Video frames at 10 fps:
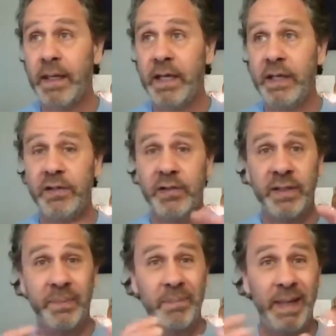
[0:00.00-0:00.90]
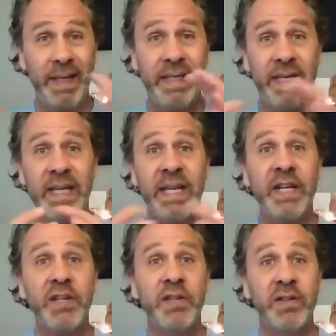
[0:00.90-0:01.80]
interdependent
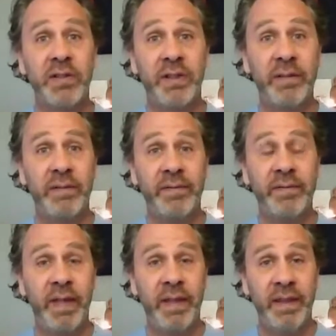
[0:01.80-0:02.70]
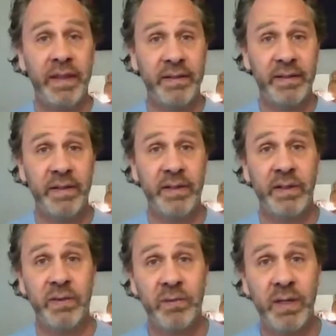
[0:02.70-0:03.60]
nature of things in
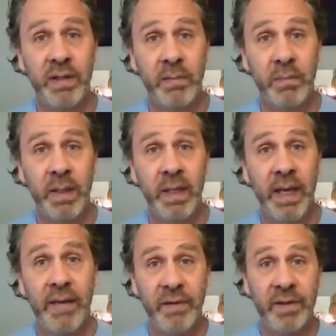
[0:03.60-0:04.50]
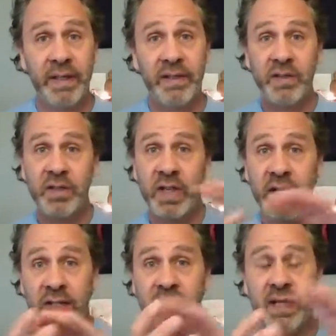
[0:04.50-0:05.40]
this realm. Everything is
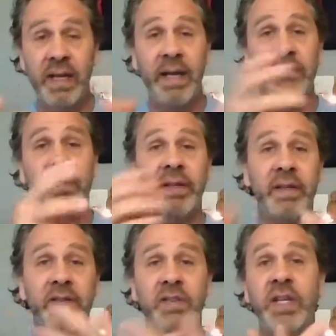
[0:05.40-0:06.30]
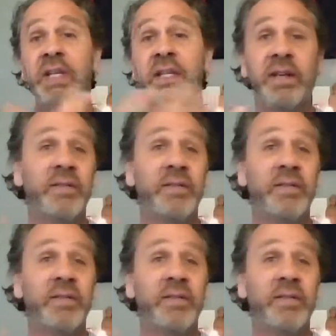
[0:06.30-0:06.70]
changing and everything is changing,